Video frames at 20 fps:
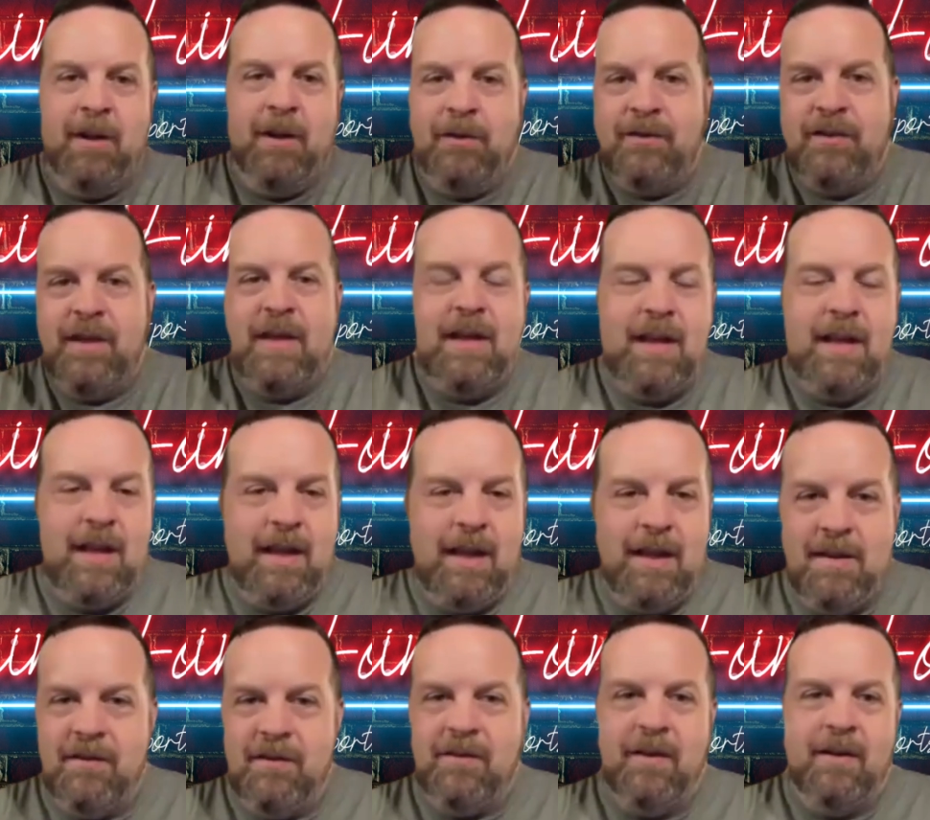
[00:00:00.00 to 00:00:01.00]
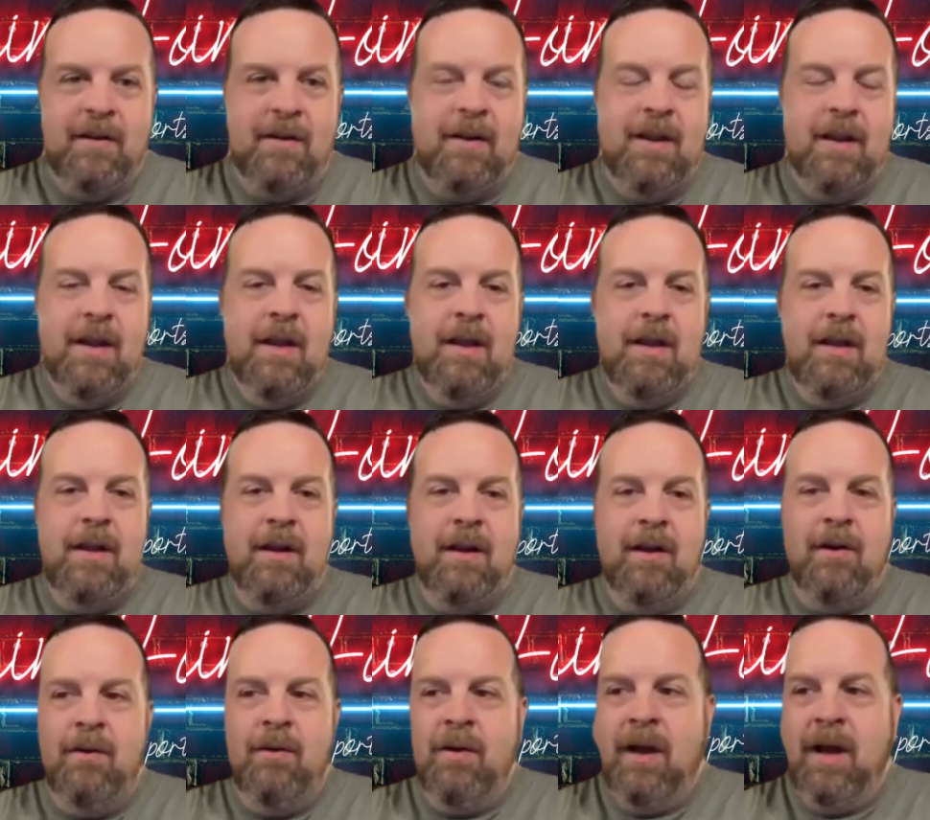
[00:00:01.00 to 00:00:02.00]
out CDs and,
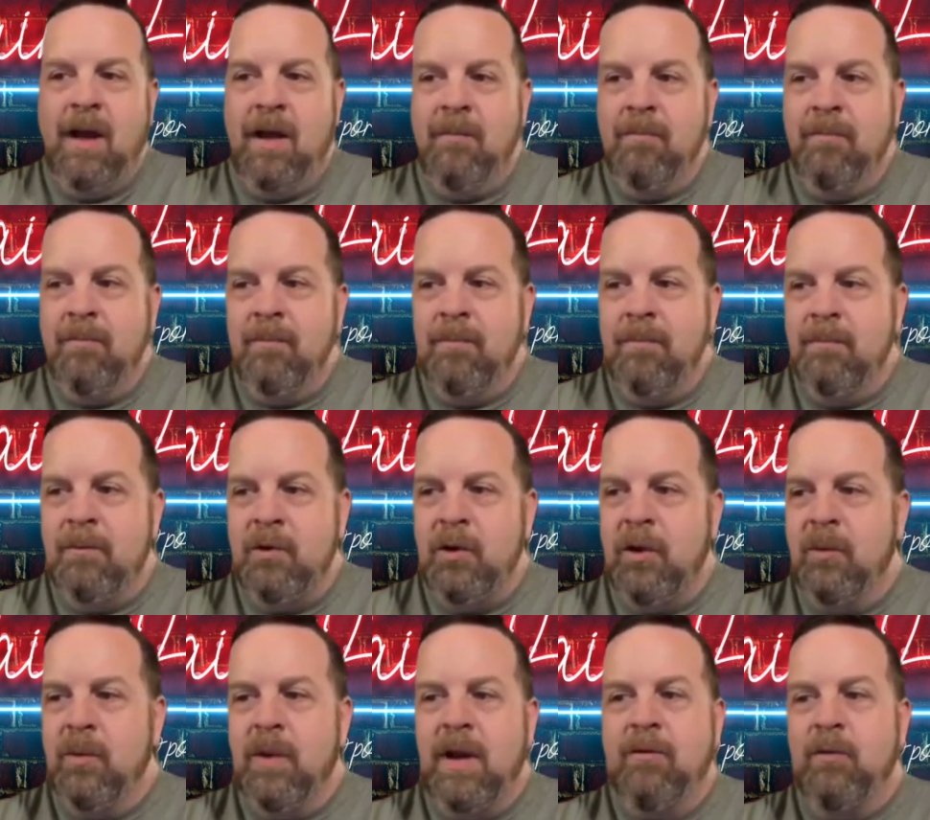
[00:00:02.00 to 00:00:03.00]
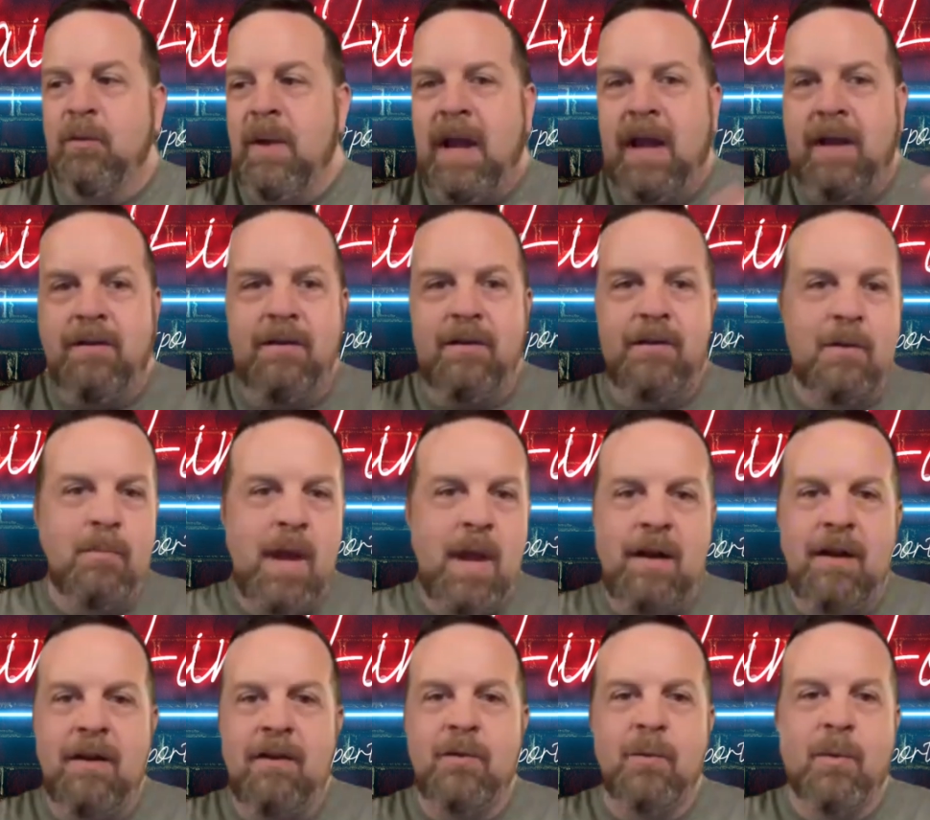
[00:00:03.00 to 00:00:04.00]
doing whatever we had to do
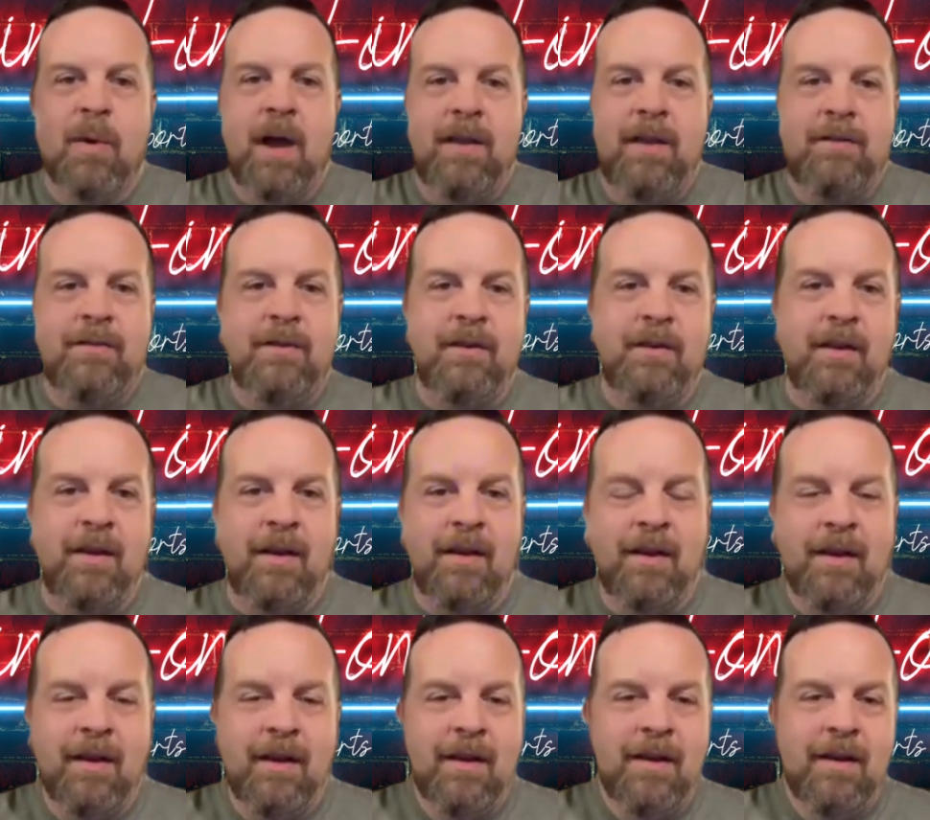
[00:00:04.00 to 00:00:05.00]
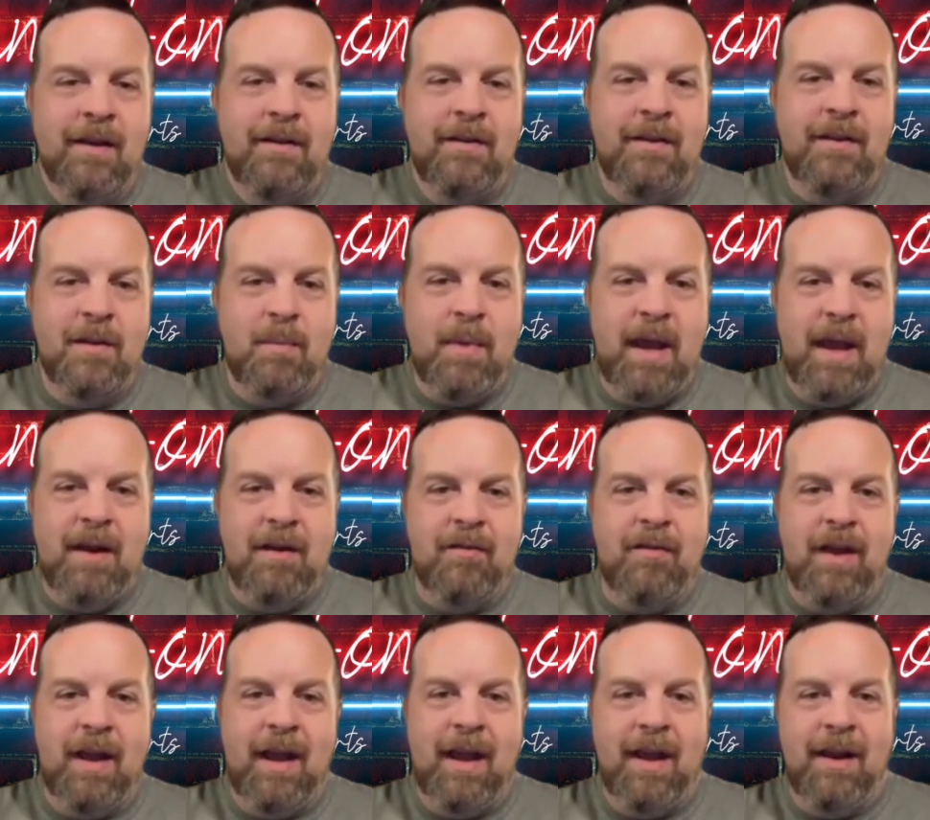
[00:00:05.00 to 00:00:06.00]
maintenance wise to the band
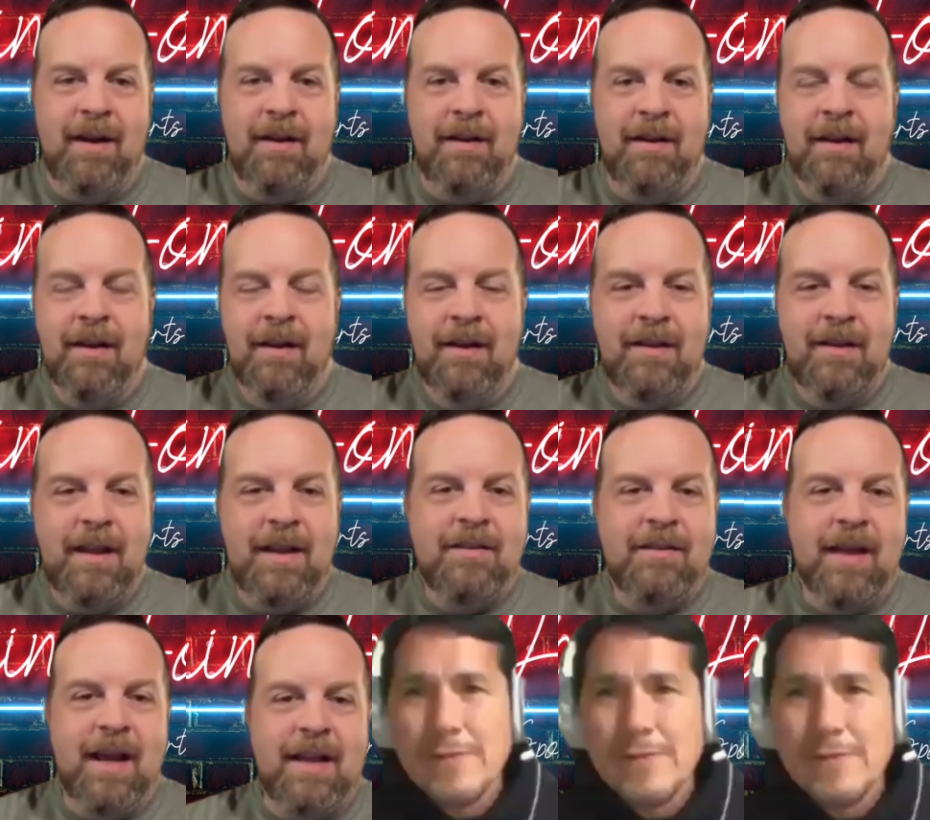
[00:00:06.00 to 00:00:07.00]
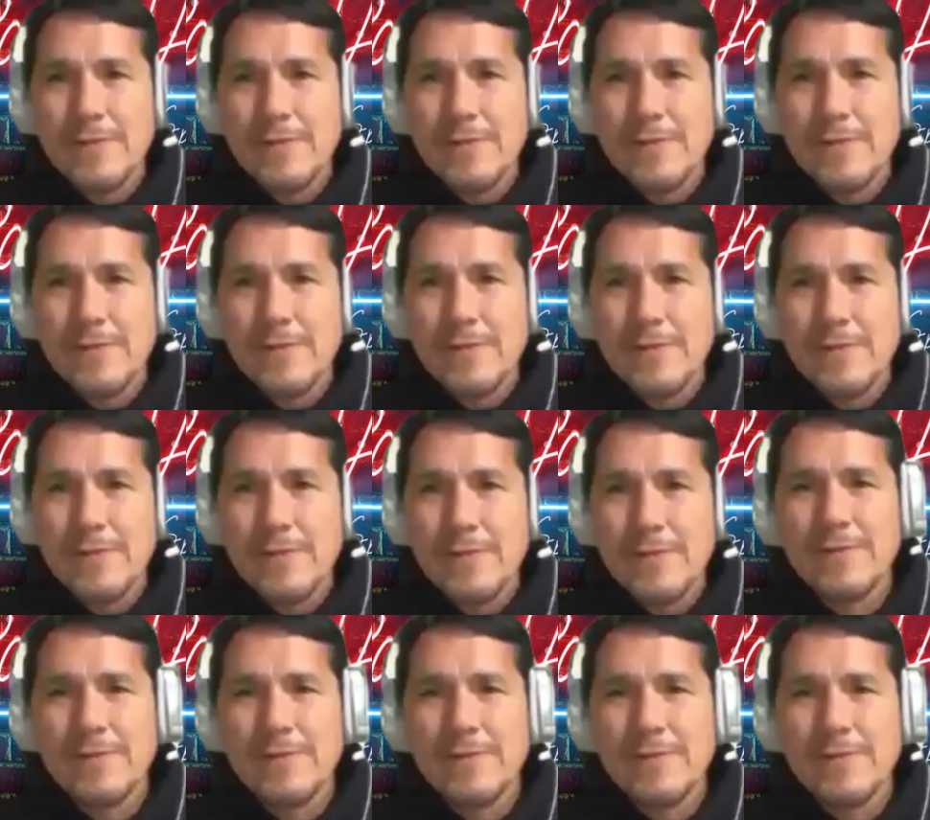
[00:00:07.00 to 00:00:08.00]
van and things like that. Like whatever
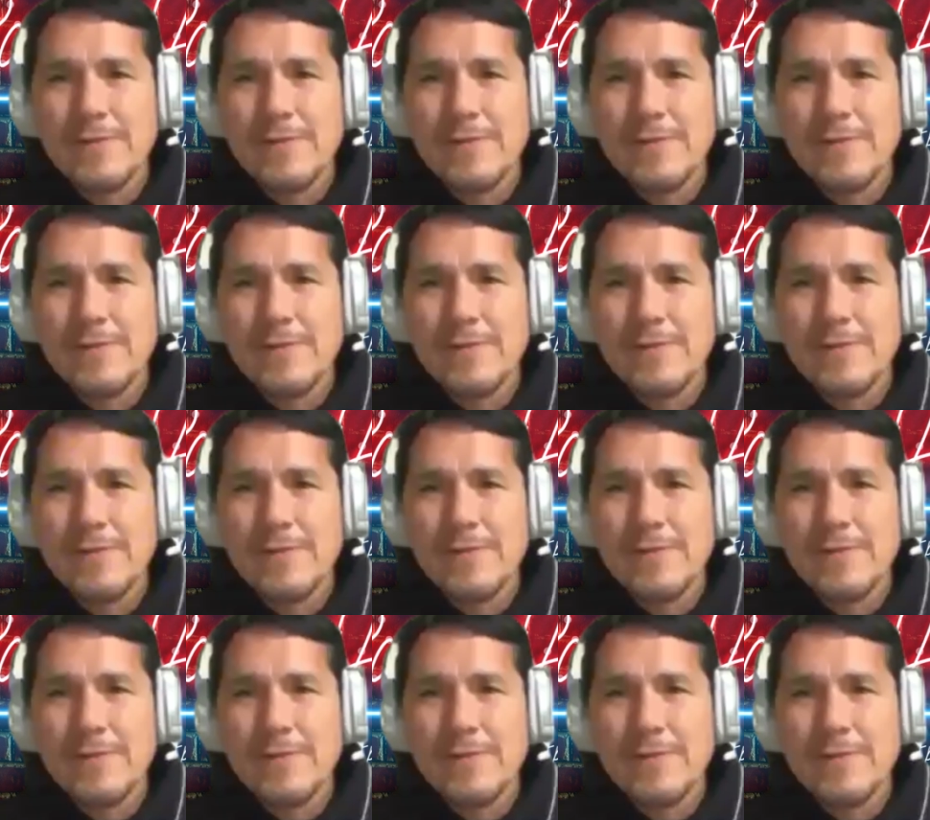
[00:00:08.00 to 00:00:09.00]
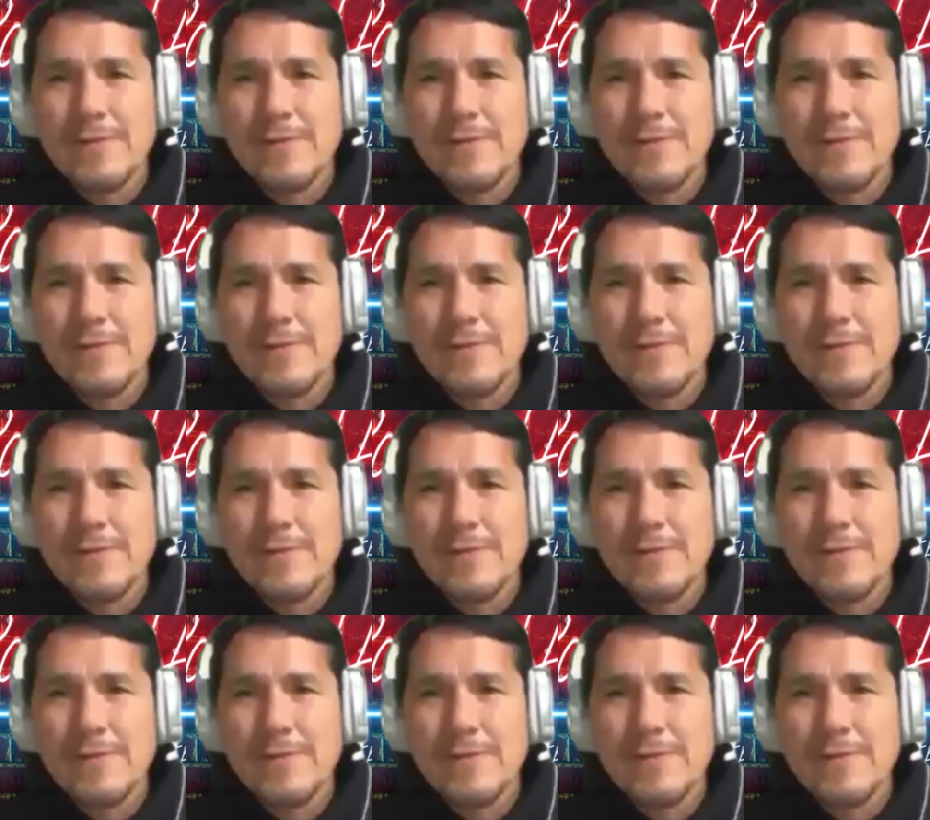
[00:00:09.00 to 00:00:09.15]
we could do